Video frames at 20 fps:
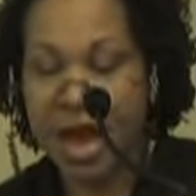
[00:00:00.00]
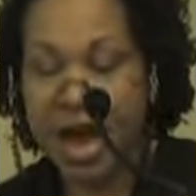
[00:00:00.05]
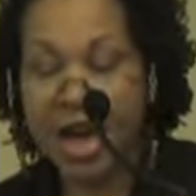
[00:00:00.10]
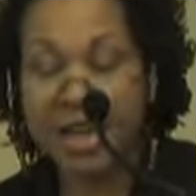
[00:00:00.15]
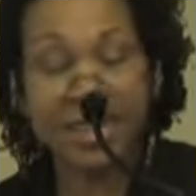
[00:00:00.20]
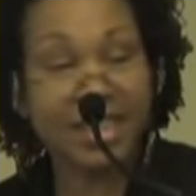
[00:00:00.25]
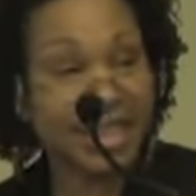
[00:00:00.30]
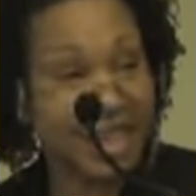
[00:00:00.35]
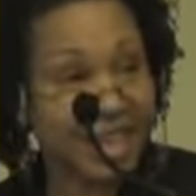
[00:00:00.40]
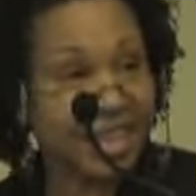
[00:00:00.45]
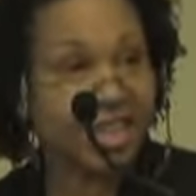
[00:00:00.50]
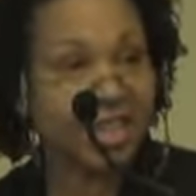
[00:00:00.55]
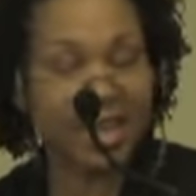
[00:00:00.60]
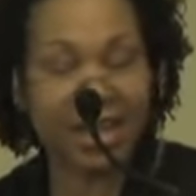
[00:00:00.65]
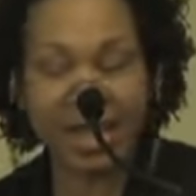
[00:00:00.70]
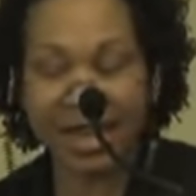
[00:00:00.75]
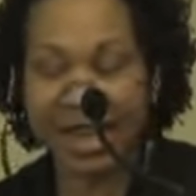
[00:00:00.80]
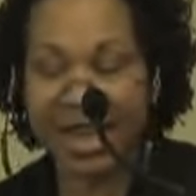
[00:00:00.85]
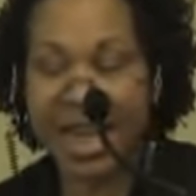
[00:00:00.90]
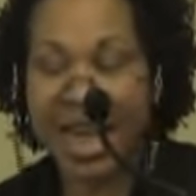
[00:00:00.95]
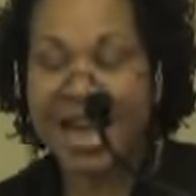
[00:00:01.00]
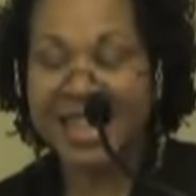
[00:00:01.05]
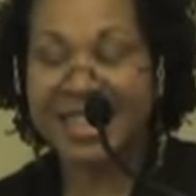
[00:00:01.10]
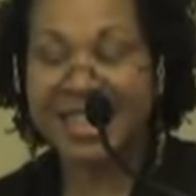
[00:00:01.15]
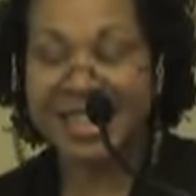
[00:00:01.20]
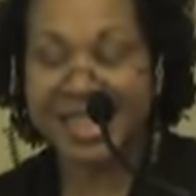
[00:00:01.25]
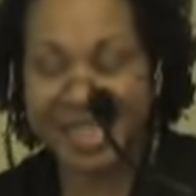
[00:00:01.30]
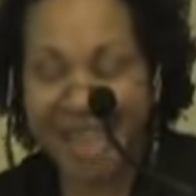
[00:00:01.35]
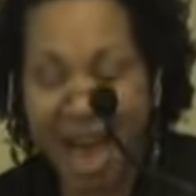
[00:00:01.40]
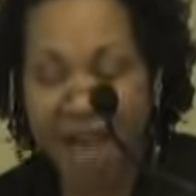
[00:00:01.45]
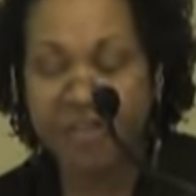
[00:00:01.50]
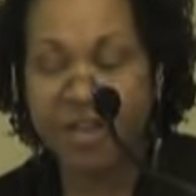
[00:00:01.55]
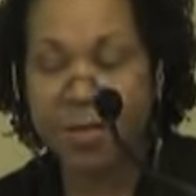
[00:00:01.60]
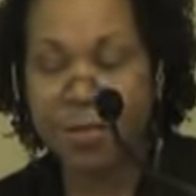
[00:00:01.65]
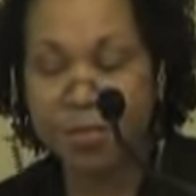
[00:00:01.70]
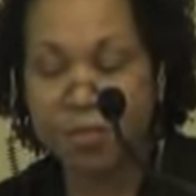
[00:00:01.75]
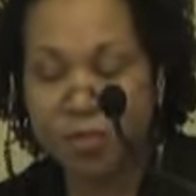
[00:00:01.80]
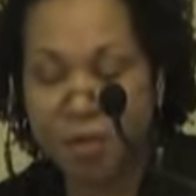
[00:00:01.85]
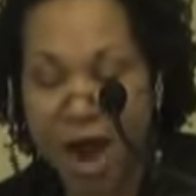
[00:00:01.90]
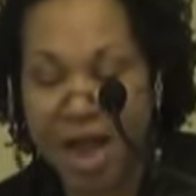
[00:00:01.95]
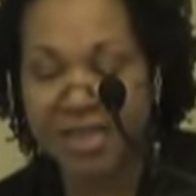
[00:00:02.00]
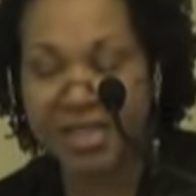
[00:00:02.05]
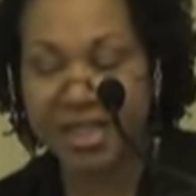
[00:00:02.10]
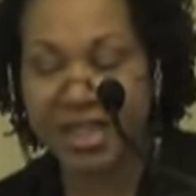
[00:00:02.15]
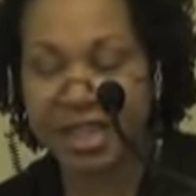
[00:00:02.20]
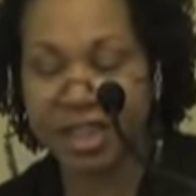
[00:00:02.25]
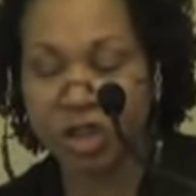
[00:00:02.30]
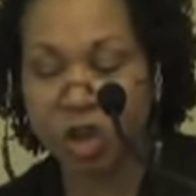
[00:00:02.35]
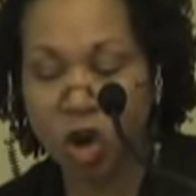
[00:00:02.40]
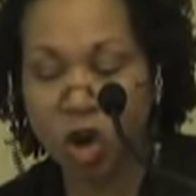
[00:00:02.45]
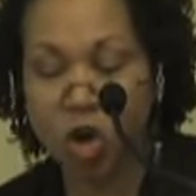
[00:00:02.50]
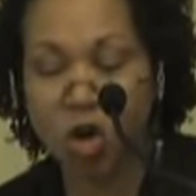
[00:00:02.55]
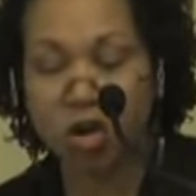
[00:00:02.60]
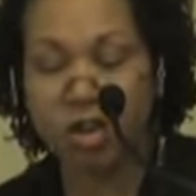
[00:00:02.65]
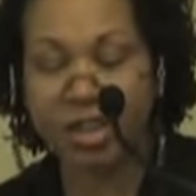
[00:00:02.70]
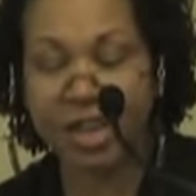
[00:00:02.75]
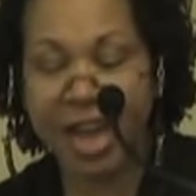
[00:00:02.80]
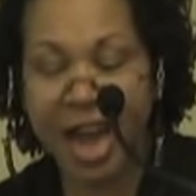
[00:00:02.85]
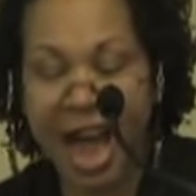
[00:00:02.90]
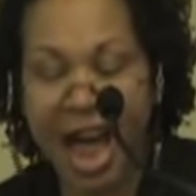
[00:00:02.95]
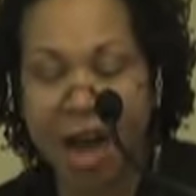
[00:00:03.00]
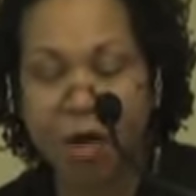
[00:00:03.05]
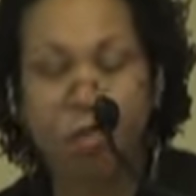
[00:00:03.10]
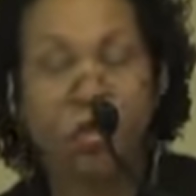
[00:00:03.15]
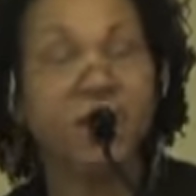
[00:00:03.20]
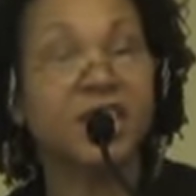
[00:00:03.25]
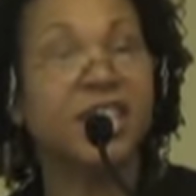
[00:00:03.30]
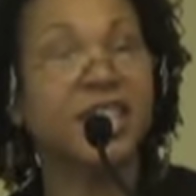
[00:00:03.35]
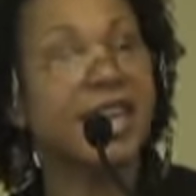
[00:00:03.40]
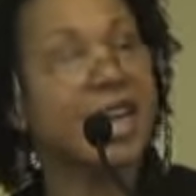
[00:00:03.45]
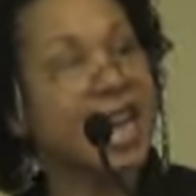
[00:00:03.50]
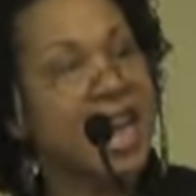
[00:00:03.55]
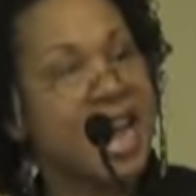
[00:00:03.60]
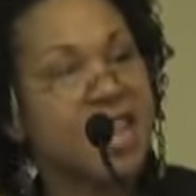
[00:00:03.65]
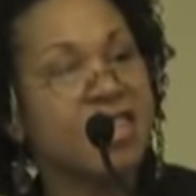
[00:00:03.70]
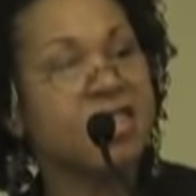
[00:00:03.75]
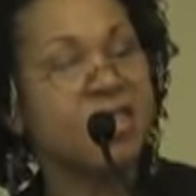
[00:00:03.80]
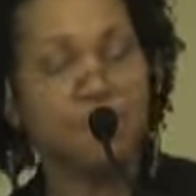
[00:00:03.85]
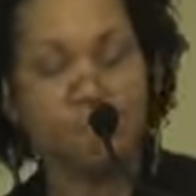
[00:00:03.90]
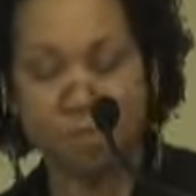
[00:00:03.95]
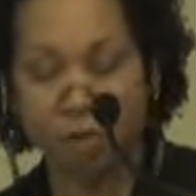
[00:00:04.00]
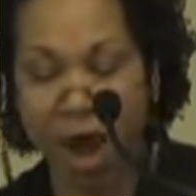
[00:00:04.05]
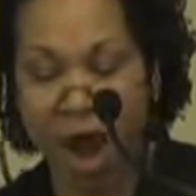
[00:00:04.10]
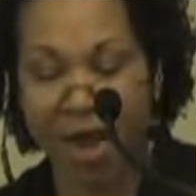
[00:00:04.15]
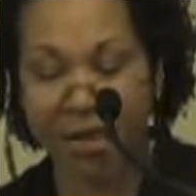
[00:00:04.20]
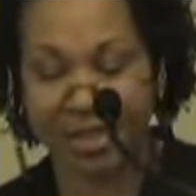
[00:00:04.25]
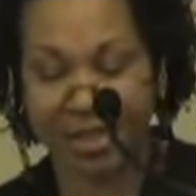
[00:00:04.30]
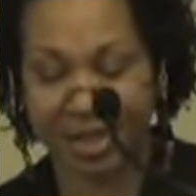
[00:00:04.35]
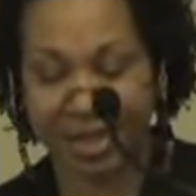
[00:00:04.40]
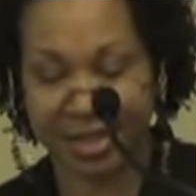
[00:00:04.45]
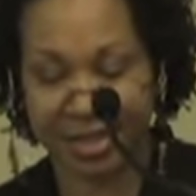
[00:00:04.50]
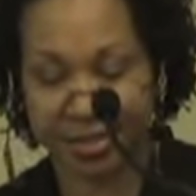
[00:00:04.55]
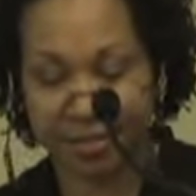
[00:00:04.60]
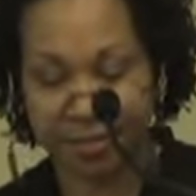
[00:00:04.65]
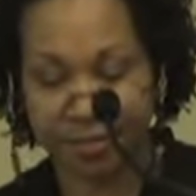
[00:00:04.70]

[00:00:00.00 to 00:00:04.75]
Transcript: Additionally, seven presidents urged Congress to end the practice.